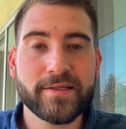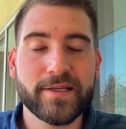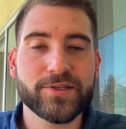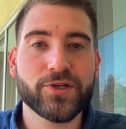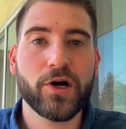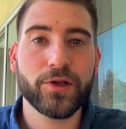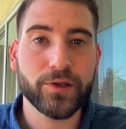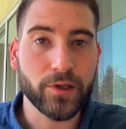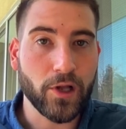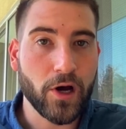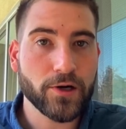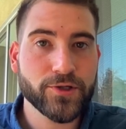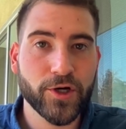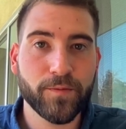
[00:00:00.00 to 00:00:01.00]
is called
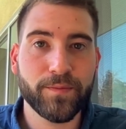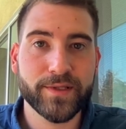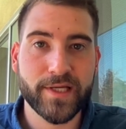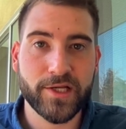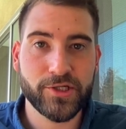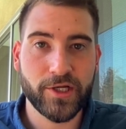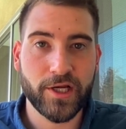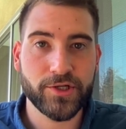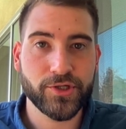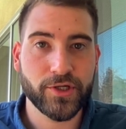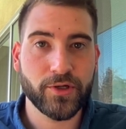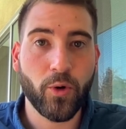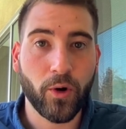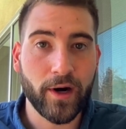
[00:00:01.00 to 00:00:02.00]
long-term
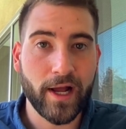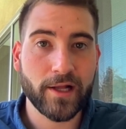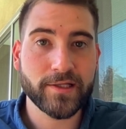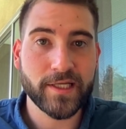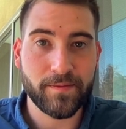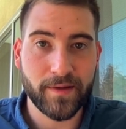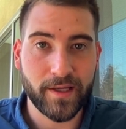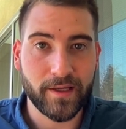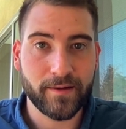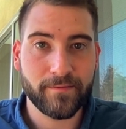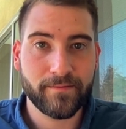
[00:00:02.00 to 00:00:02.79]
potentiation, or LTP.